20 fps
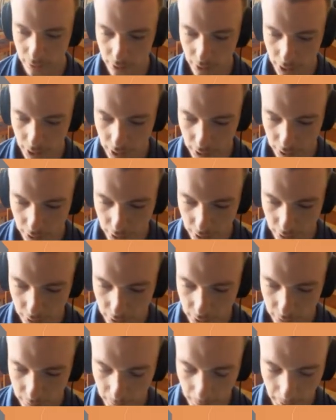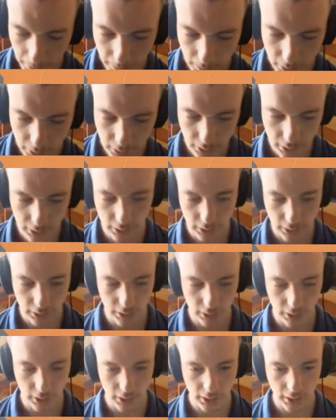
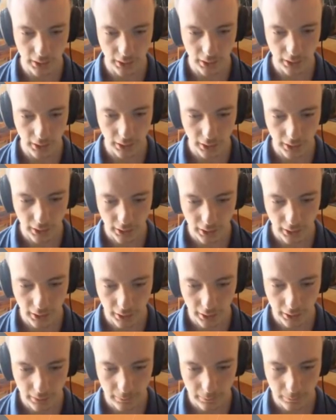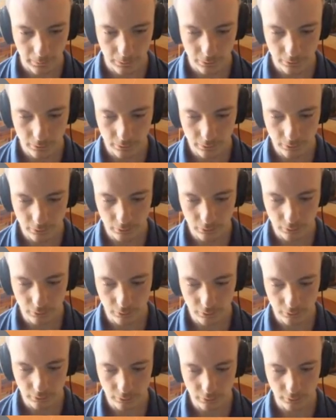
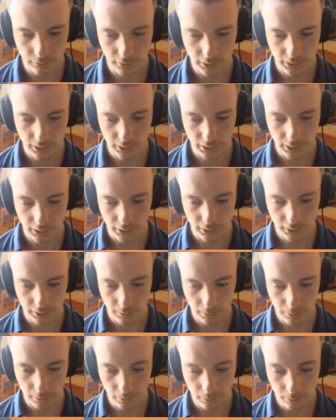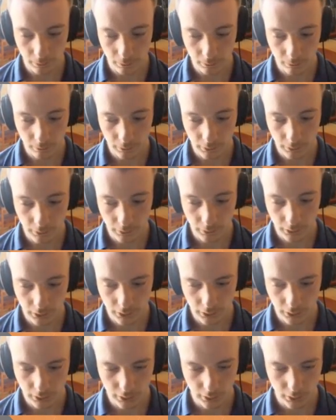
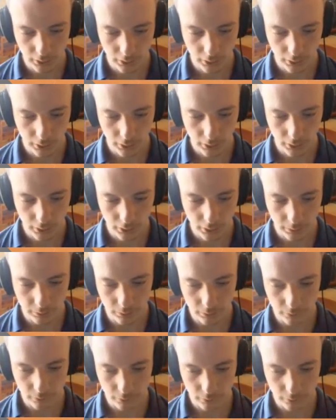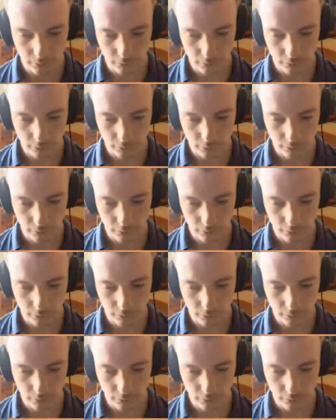(no one is talking)